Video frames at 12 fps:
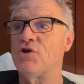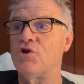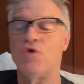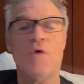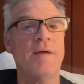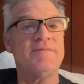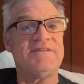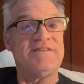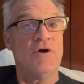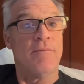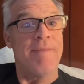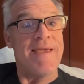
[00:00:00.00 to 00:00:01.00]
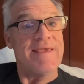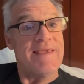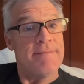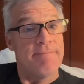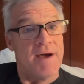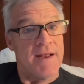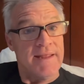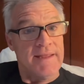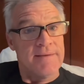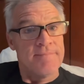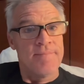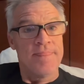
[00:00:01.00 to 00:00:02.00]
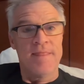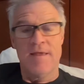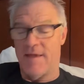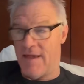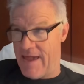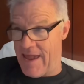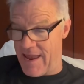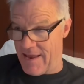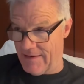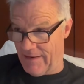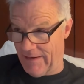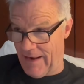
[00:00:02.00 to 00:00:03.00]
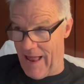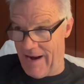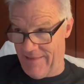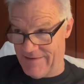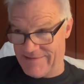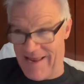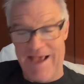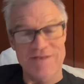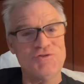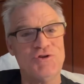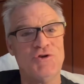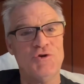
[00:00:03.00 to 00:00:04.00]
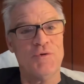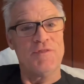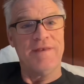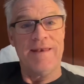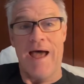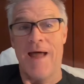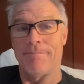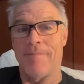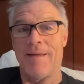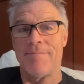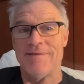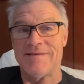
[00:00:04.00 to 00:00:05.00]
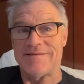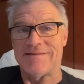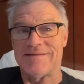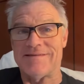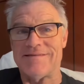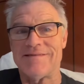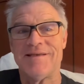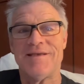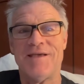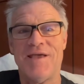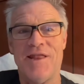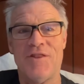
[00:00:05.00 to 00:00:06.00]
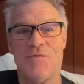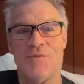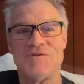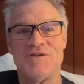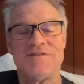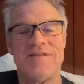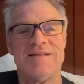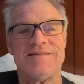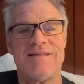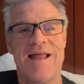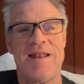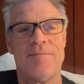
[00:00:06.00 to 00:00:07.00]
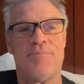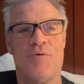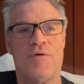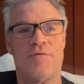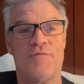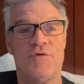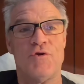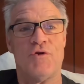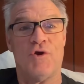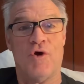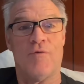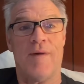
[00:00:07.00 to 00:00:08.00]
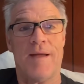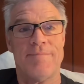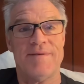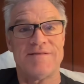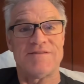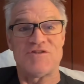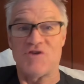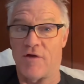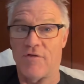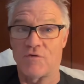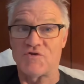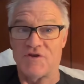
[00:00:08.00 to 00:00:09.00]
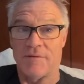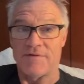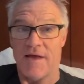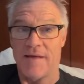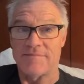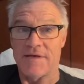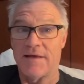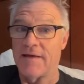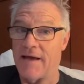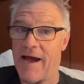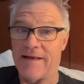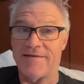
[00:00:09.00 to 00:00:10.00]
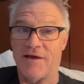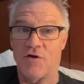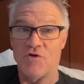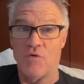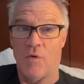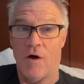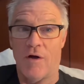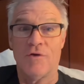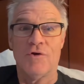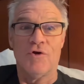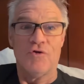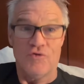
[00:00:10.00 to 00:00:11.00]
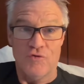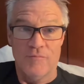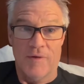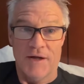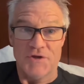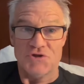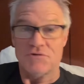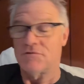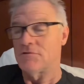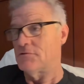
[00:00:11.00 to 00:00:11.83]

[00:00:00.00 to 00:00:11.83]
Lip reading: you know, I'm still making money. And a lot of this has to do with not my business. In other words, it's not important for you to know my business. Although sometimes I tell you all too much